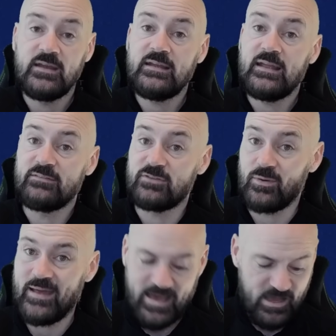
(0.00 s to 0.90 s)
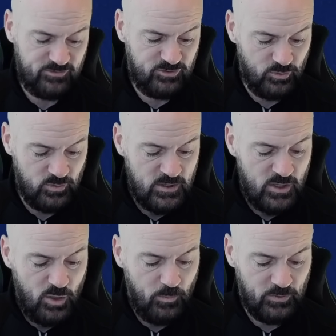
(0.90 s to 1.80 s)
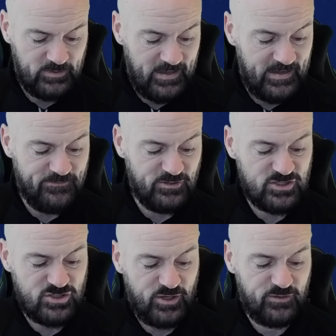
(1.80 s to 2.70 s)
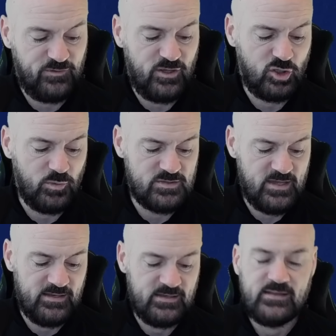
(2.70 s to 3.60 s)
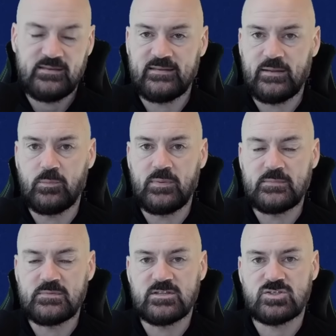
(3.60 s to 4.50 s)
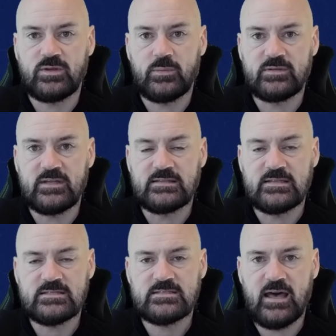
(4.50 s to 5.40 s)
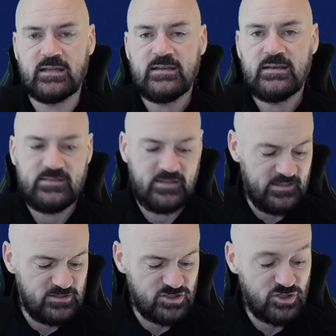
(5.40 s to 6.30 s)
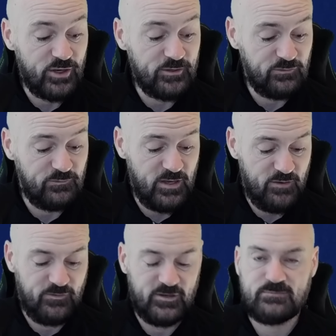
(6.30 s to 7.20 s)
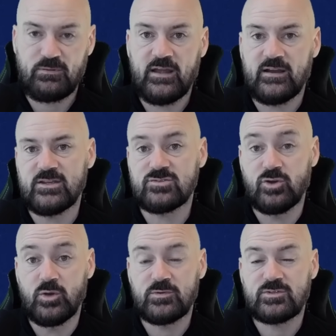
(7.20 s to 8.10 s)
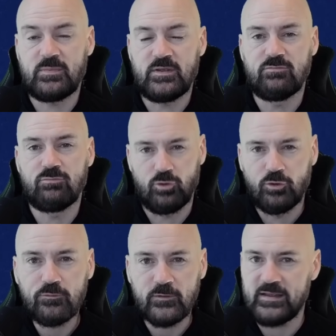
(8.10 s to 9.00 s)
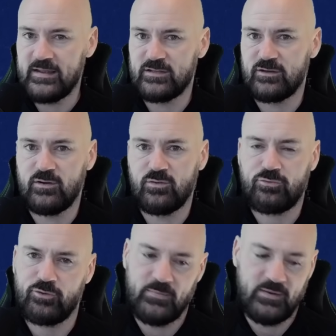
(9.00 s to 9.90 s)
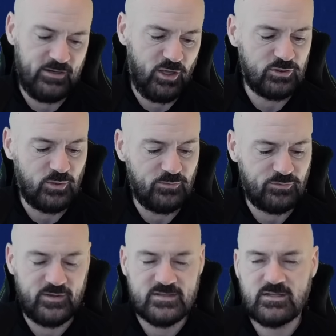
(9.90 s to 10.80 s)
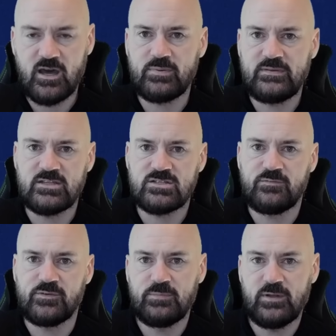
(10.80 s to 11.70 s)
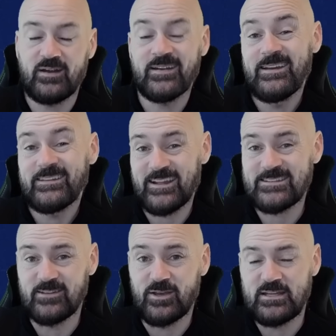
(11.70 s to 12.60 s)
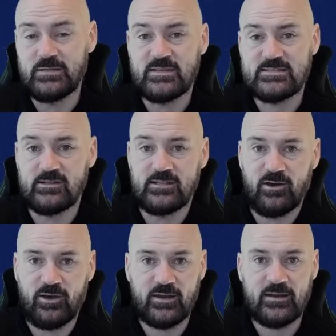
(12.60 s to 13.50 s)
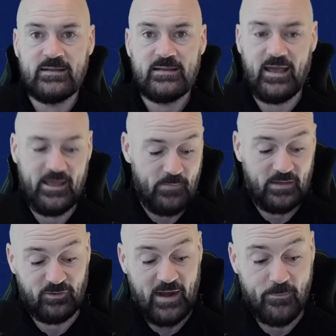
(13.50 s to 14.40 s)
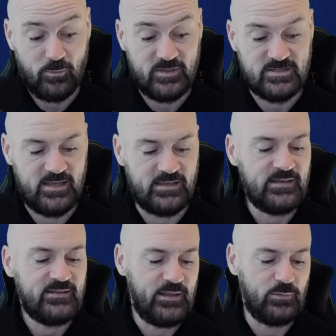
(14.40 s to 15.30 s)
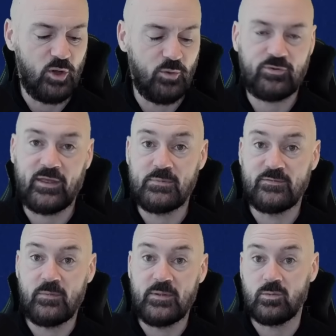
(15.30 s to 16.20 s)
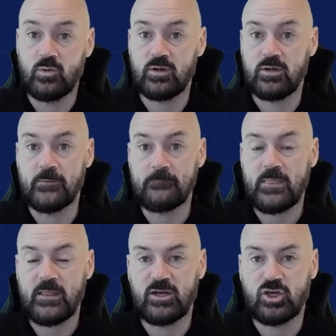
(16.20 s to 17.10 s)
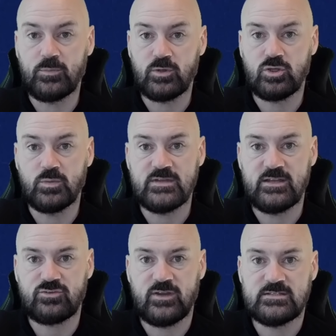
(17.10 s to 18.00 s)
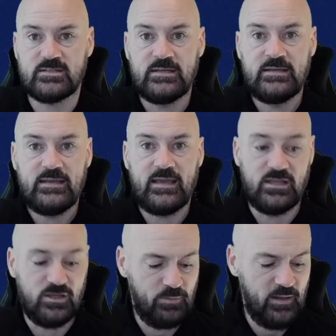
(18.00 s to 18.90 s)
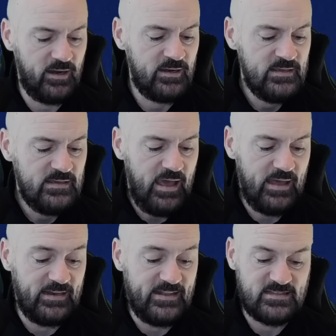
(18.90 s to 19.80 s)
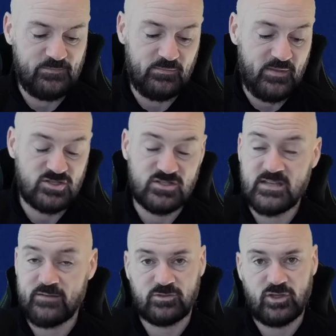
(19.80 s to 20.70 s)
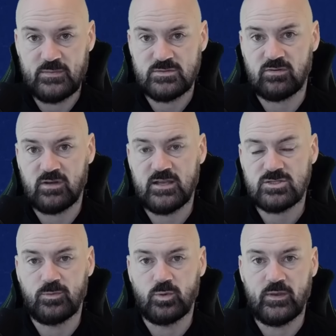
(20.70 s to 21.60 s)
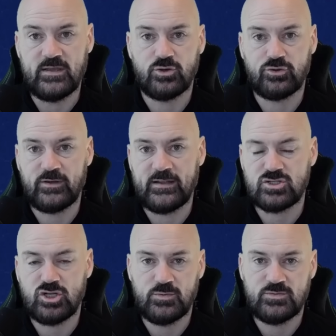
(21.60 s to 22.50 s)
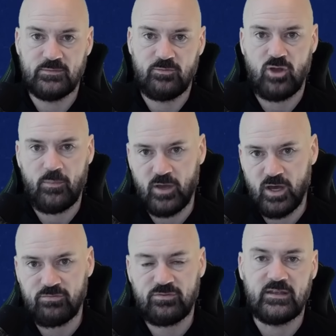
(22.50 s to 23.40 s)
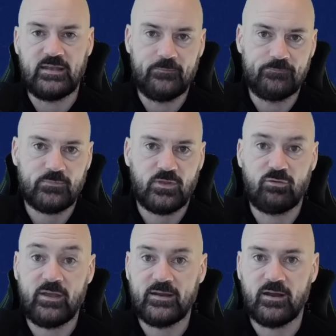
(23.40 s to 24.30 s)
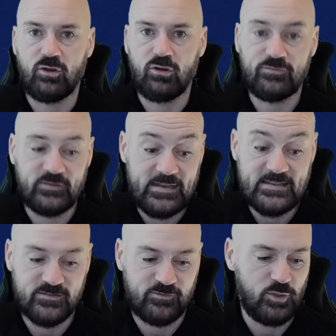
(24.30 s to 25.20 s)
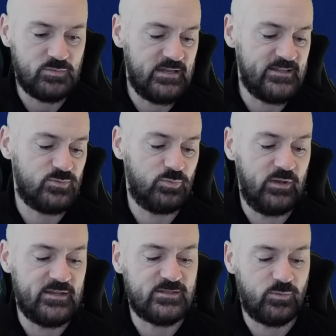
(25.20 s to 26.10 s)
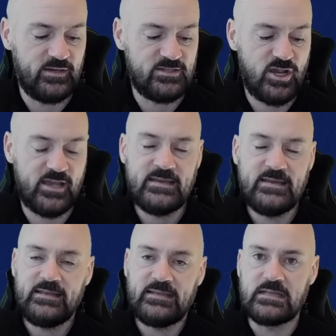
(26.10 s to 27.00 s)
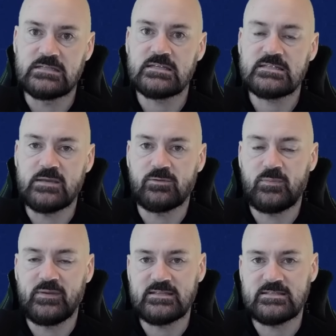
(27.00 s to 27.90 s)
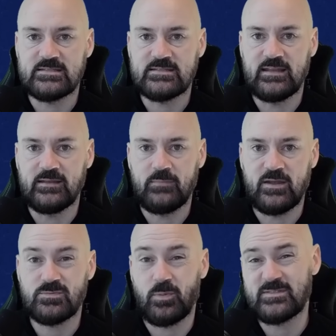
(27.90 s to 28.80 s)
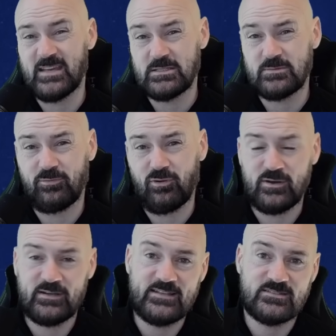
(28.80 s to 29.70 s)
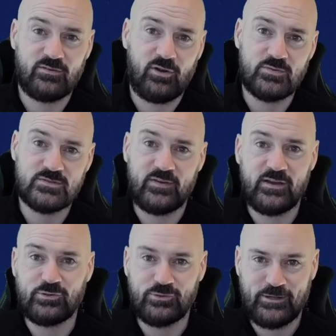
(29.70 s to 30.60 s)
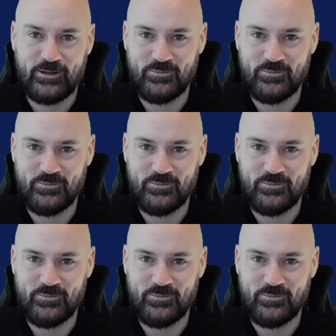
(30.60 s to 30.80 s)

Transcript: if they don't have to, but that if a desired fee comes in, then they will be in a position where they would need to sell. The desired fee for this player is rumoured to be roughly in and around 3 million, although if there is competition for the player, that's likely to be slightly higher. And for Hammarby's sake, they would hope to get a bit of a bidding war going and get a couple of clubs interested in the player. Leeds have been mentioned several times over the last couple of weeks. Other English clubs seem to be dropping off the radar or off the list of clubs listed with Adjei. Leeds seem to be consistently mentioned. But we said this before, Leeds are always a very good club